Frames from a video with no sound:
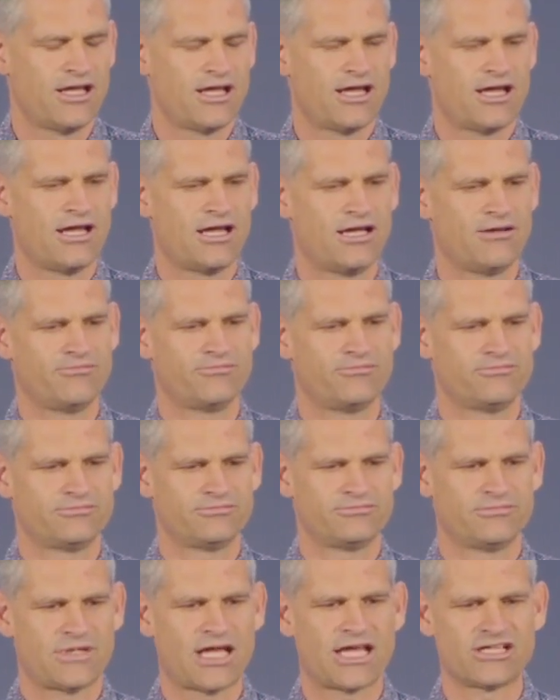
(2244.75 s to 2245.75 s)

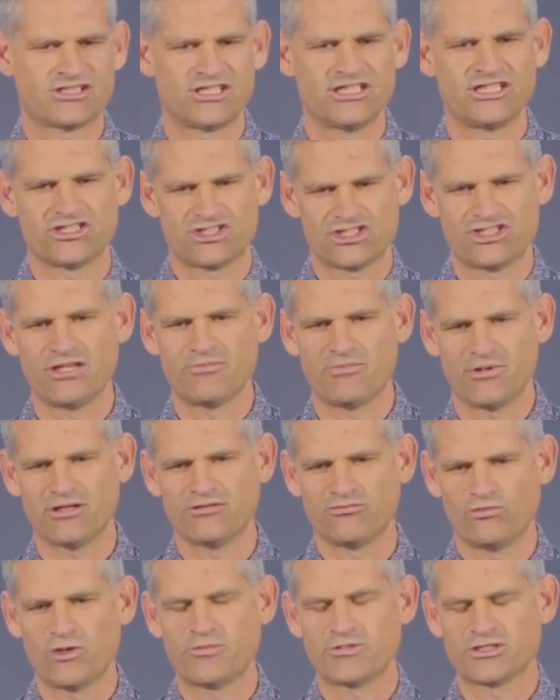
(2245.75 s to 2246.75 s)
as in
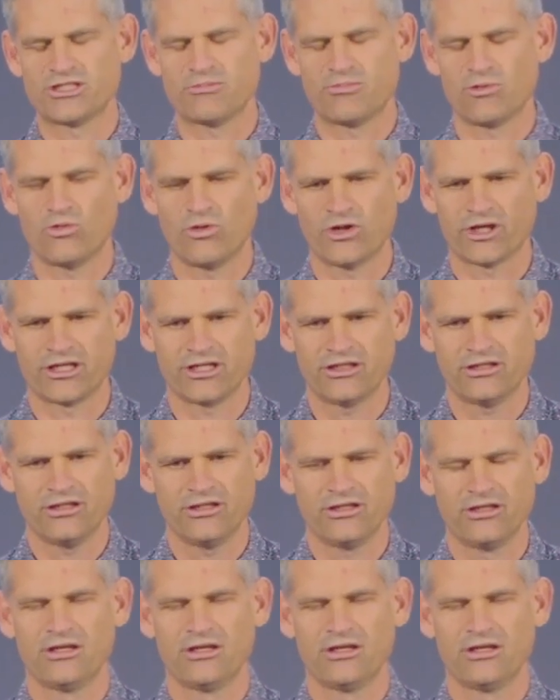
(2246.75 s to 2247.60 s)
whippersnipper working